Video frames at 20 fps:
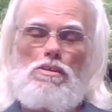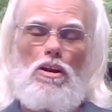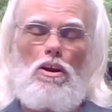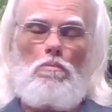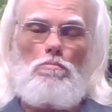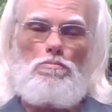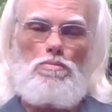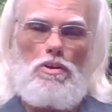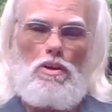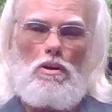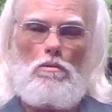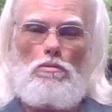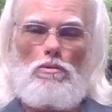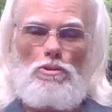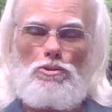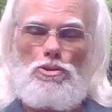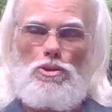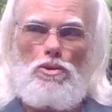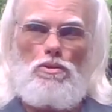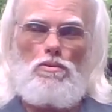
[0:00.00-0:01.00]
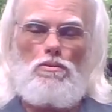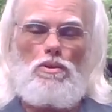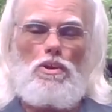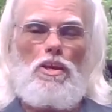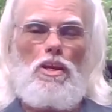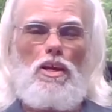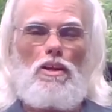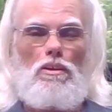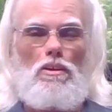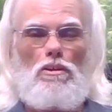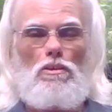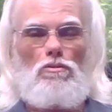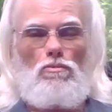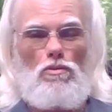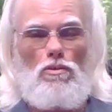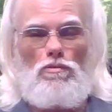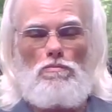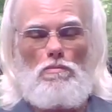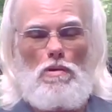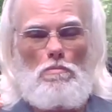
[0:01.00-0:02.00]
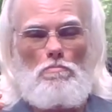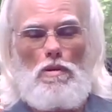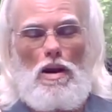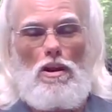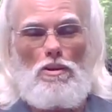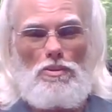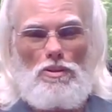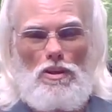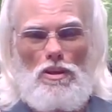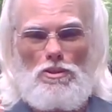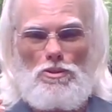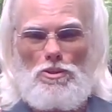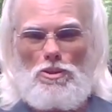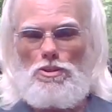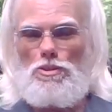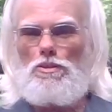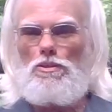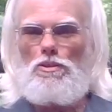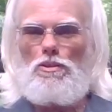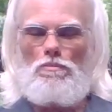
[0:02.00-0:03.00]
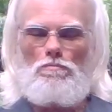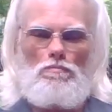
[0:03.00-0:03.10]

I'll be able to get on the roof of my mouth, and it just,